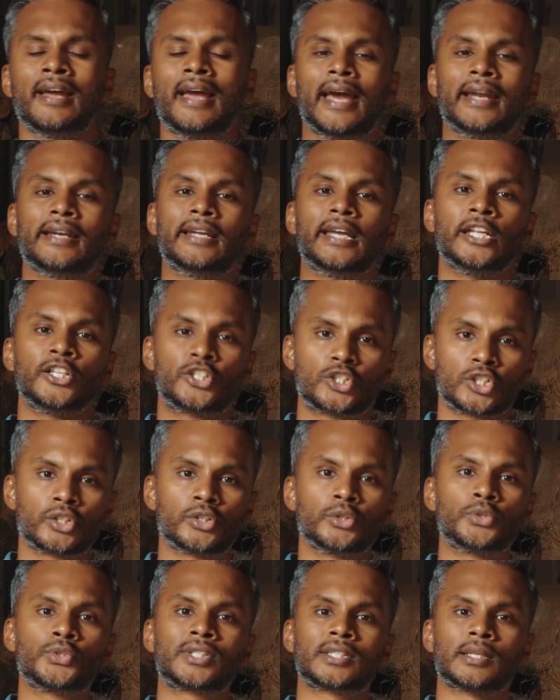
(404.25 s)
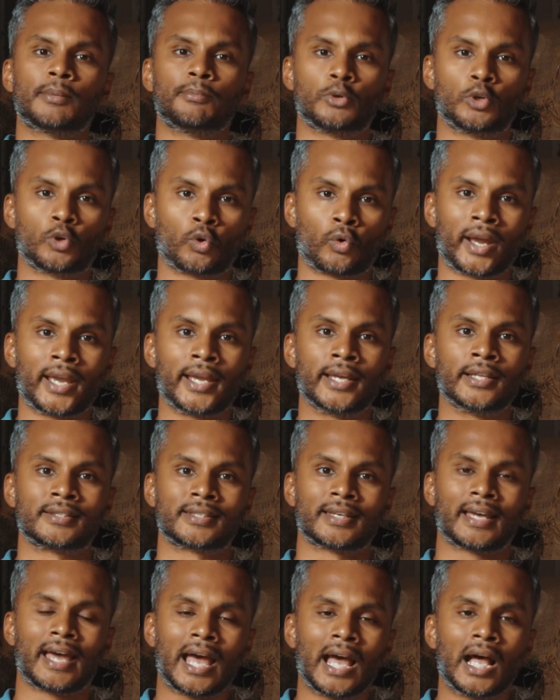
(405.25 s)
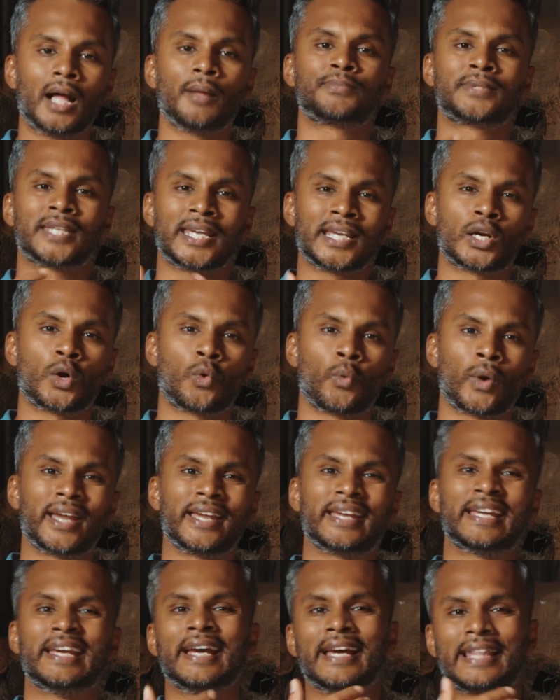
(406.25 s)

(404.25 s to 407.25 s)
and introduce some grain to help take away